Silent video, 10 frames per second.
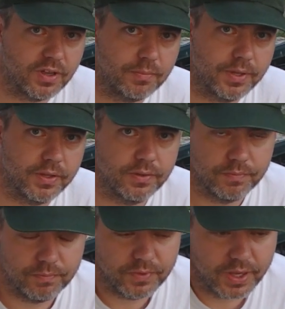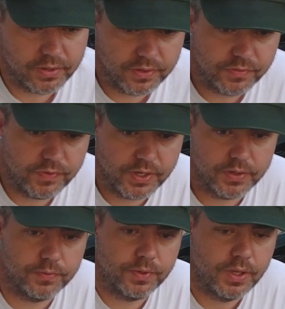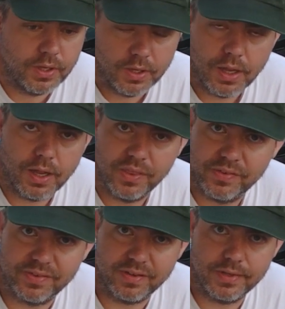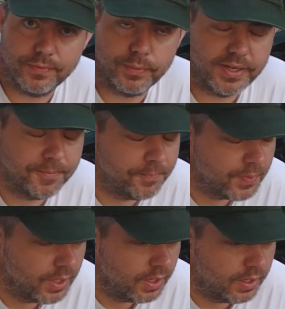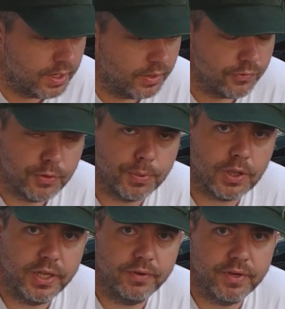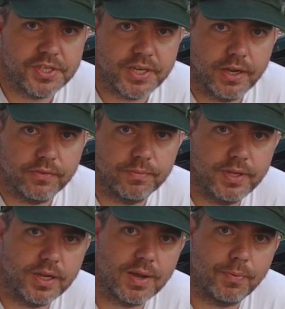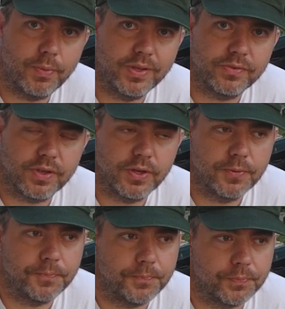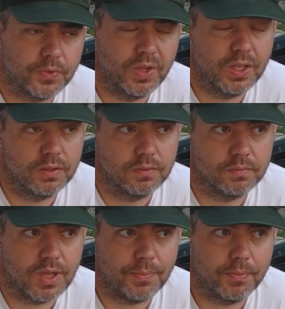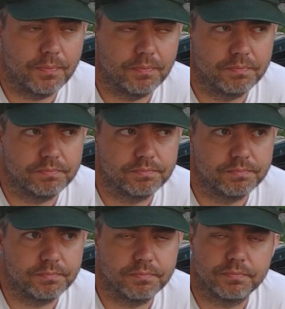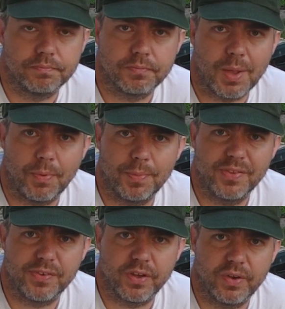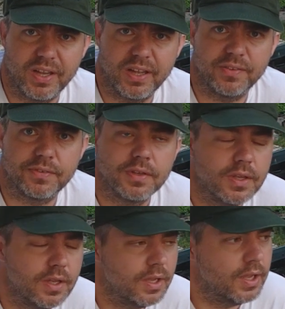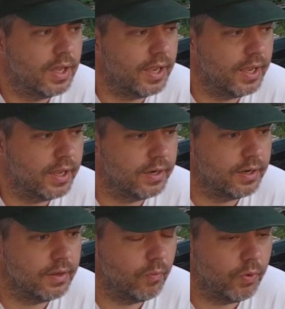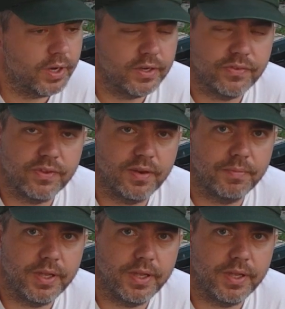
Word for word: tell by the title of this video, uh, this is a giveaway. Now, super clean reached out to me a couple weeks ago. Well, a couple, a couple months ago, I guess, and wanted to send